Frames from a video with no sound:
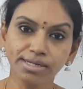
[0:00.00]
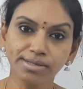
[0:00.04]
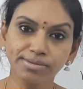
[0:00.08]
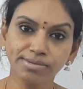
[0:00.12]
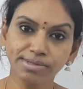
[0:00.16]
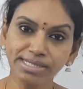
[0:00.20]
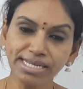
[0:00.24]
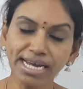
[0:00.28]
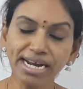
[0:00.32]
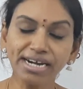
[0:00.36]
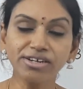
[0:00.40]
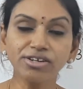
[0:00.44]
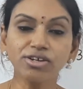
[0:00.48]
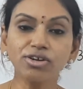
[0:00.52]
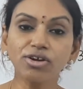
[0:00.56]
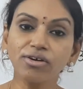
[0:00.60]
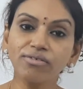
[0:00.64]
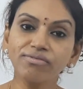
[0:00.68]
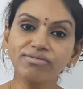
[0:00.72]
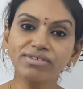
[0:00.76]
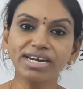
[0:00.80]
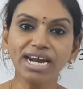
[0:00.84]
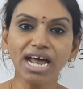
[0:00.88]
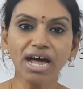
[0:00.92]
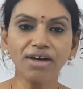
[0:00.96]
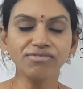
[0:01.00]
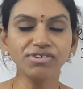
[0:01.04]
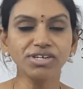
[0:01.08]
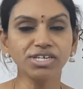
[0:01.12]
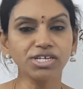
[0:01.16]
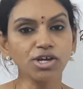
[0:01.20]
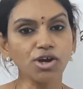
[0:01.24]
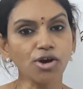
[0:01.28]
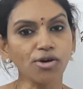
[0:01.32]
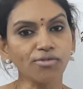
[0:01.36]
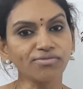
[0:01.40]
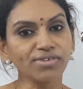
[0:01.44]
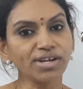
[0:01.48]
center of gravity
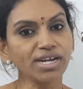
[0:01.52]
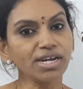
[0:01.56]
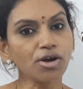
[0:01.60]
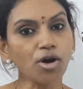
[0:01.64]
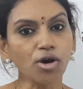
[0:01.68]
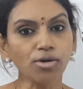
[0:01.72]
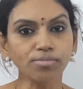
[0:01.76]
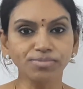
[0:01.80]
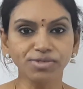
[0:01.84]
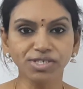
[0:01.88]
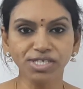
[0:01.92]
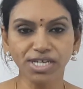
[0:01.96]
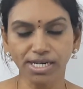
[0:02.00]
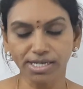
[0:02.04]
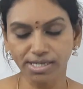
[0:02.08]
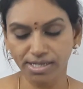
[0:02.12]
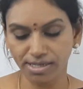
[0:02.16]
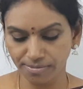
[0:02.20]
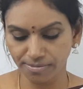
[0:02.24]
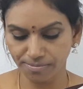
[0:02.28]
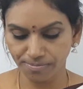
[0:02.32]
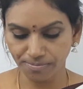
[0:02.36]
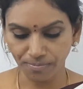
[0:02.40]
of an object.